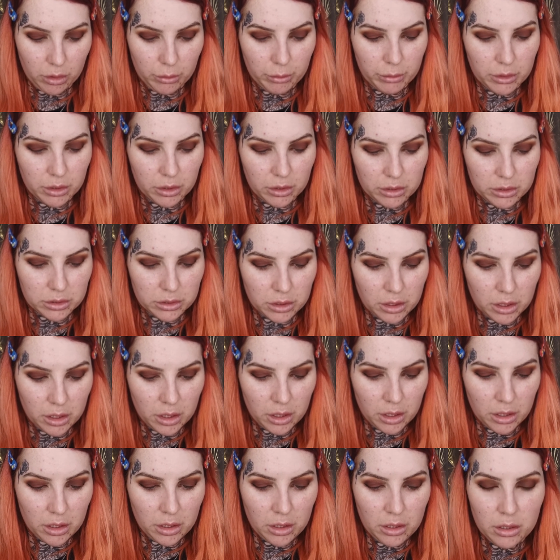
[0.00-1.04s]
on because
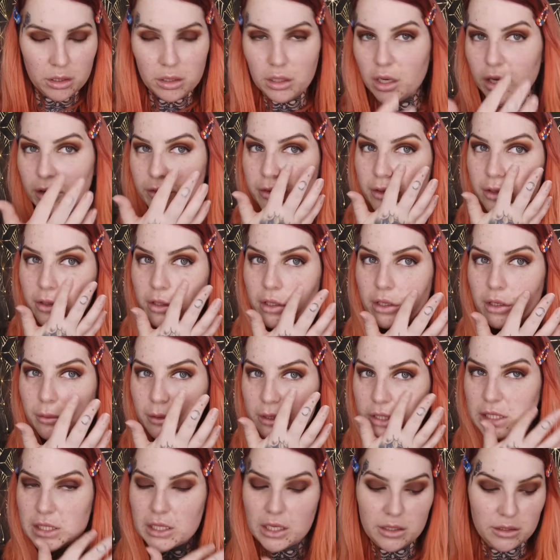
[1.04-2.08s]
I feel like my
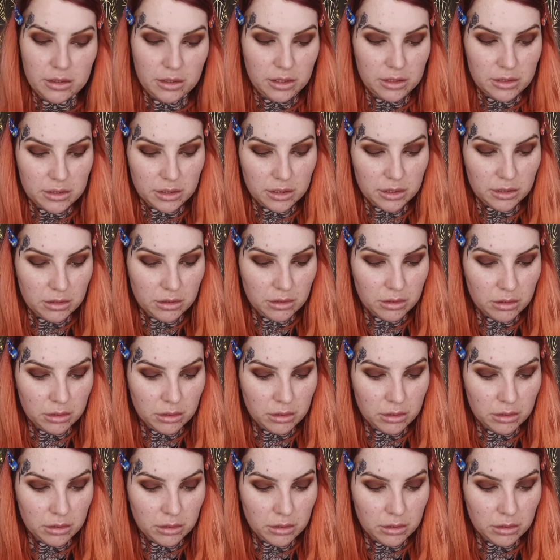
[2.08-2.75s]
skin needs it.